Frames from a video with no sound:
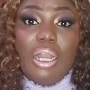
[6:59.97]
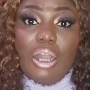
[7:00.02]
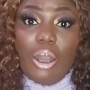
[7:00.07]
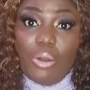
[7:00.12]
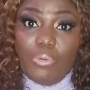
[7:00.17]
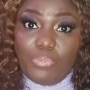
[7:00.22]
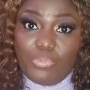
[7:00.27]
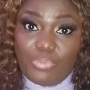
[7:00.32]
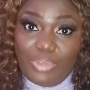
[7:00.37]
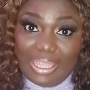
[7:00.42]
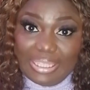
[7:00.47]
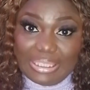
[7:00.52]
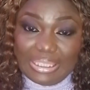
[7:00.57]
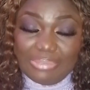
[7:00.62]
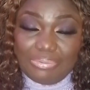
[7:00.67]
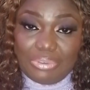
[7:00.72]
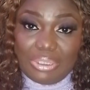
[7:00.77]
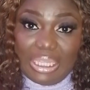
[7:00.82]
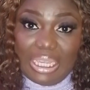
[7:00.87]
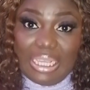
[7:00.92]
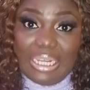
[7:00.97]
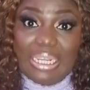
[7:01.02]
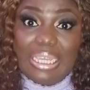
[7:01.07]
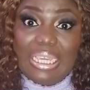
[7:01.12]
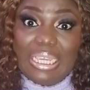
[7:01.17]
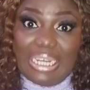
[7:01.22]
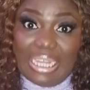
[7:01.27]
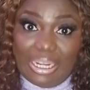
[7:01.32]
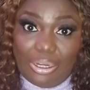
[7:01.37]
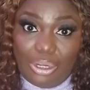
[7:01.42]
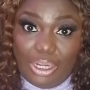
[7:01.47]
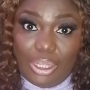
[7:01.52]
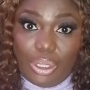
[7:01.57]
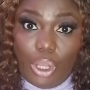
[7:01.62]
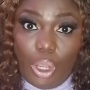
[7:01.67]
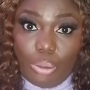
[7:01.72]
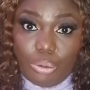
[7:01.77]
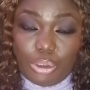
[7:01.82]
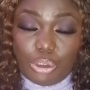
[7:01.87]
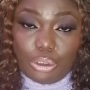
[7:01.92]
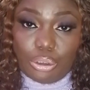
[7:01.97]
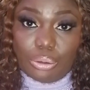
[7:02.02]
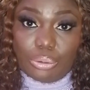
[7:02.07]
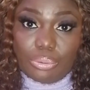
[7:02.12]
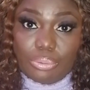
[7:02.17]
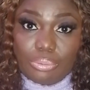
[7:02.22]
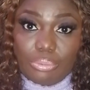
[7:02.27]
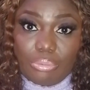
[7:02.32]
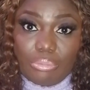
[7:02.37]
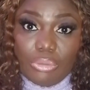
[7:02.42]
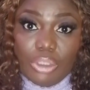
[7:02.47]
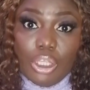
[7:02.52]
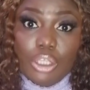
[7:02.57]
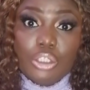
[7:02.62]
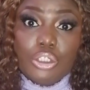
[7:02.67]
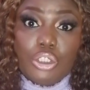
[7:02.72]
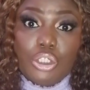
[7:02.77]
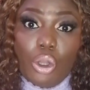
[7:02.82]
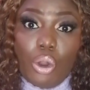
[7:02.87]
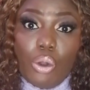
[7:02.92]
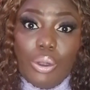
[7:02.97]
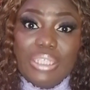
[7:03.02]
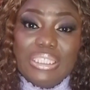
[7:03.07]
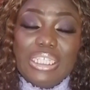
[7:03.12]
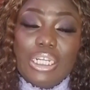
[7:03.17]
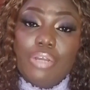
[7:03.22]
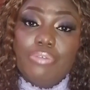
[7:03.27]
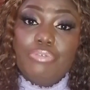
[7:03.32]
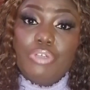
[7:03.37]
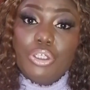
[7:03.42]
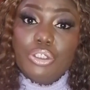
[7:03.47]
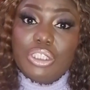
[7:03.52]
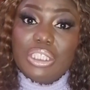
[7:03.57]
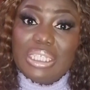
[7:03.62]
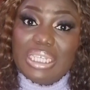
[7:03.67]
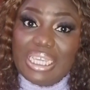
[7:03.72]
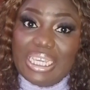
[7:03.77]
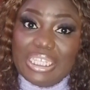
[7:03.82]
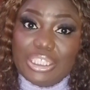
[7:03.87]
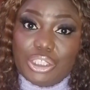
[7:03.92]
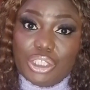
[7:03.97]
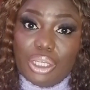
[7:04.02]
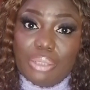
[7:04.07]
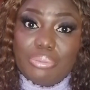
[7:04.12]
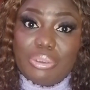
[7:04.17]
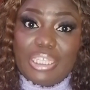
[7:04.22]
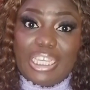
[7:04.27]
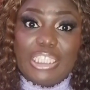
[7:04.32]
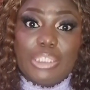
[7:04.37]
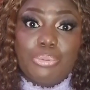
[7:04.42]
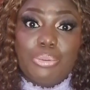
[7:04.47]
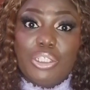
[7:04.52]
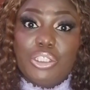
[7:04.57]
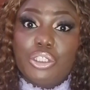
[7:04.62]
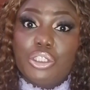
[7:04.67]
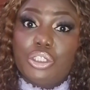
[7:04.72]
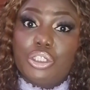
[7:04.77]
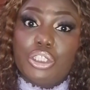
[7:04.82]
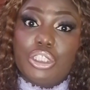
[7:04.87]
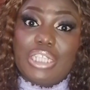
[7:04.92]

offensive thing in another culture. So instead of using idioms, expressions, or